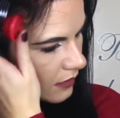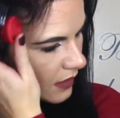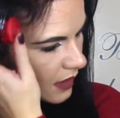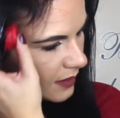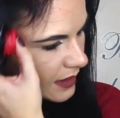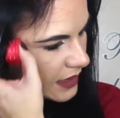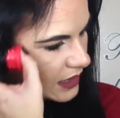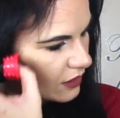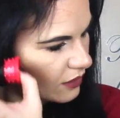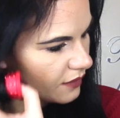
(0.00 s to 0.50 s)
I
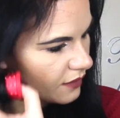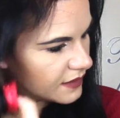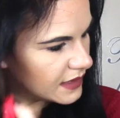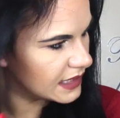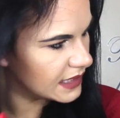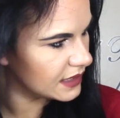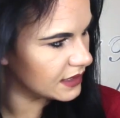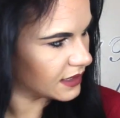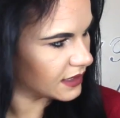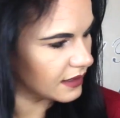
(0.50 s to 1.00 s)
mean,
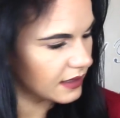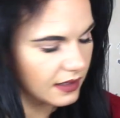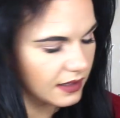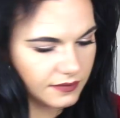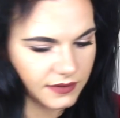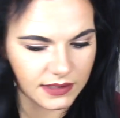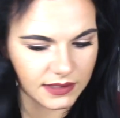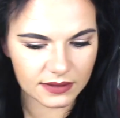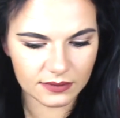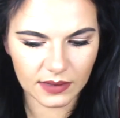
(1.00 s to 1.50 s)
obviously you don't
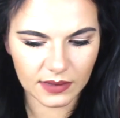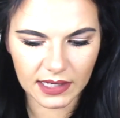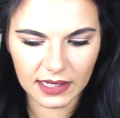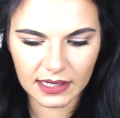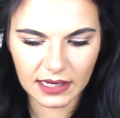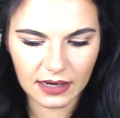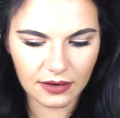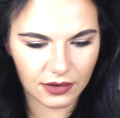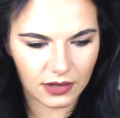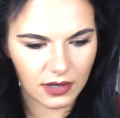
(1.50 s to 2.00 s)
have to wait
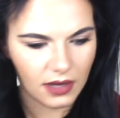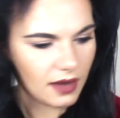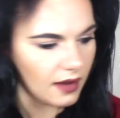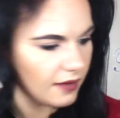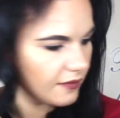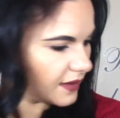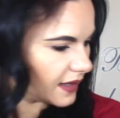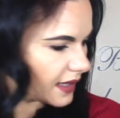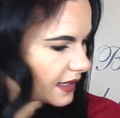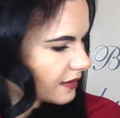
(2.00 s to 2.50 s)
an hour and a
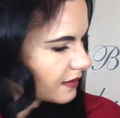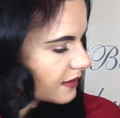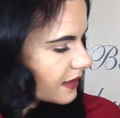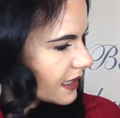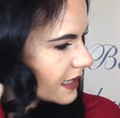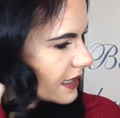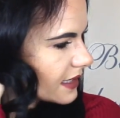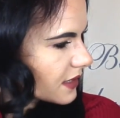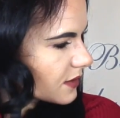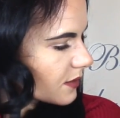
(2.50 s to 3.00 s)
half.
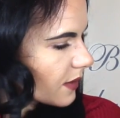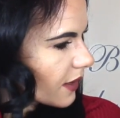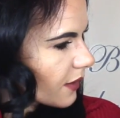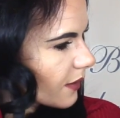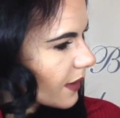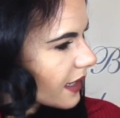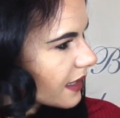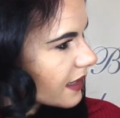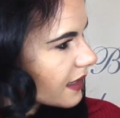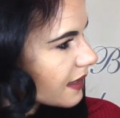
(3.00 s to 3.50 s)
It does work
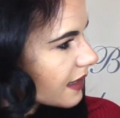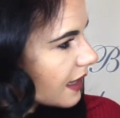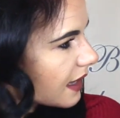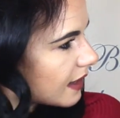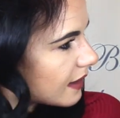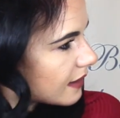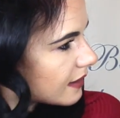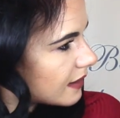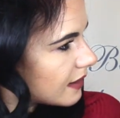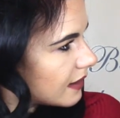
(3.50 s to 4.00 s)
quicker than
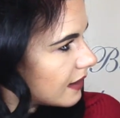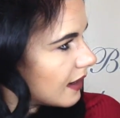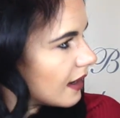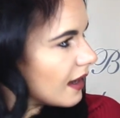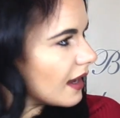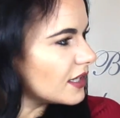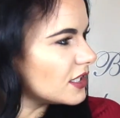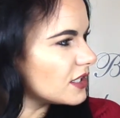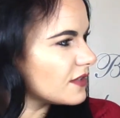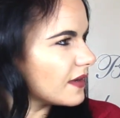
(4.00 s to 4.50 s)
that.
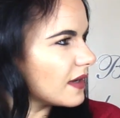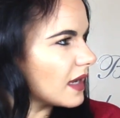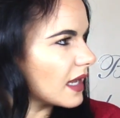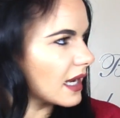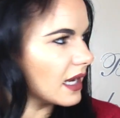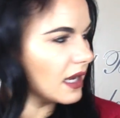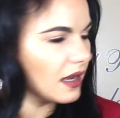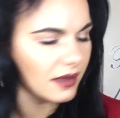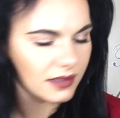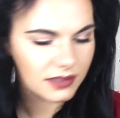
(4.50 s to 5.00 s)
I just feel
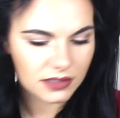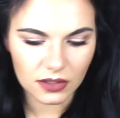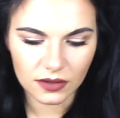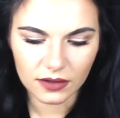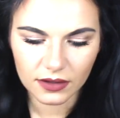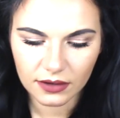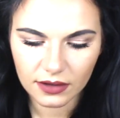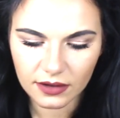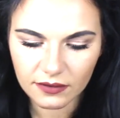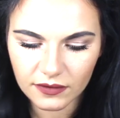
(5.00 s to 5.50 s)
like it lasts
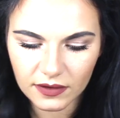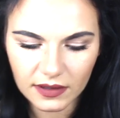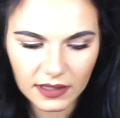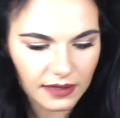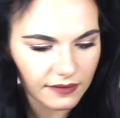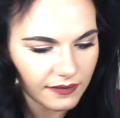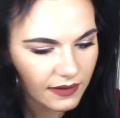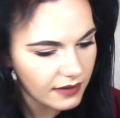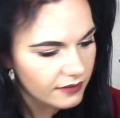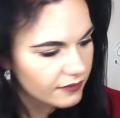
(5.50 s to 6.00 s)
longer if you
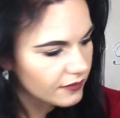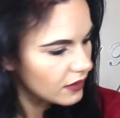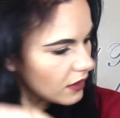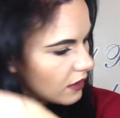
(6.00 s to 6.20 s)
leave it in for